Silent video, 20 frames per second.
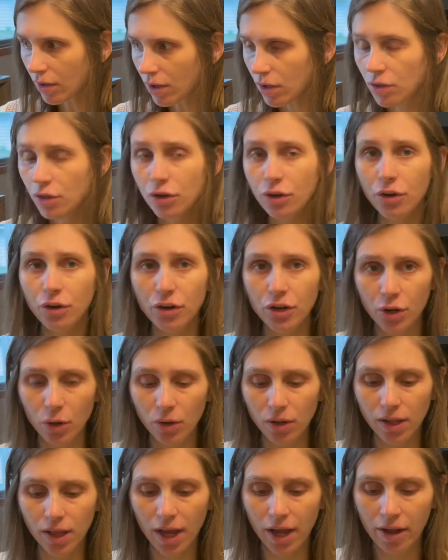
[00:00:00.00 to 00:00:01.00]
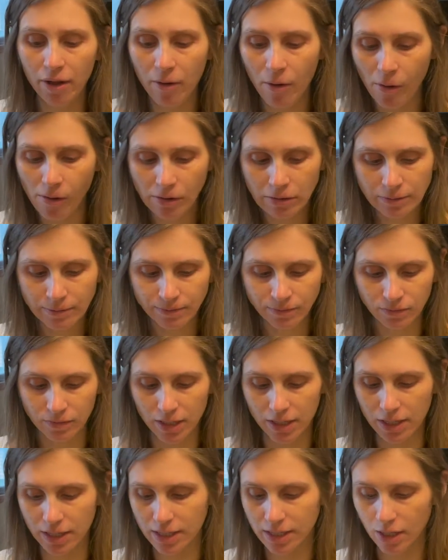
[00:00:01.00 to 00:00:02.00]
The granola
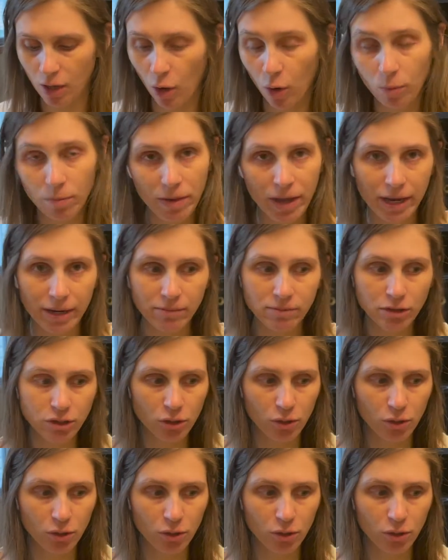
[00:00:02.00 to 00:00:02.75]
is homemade,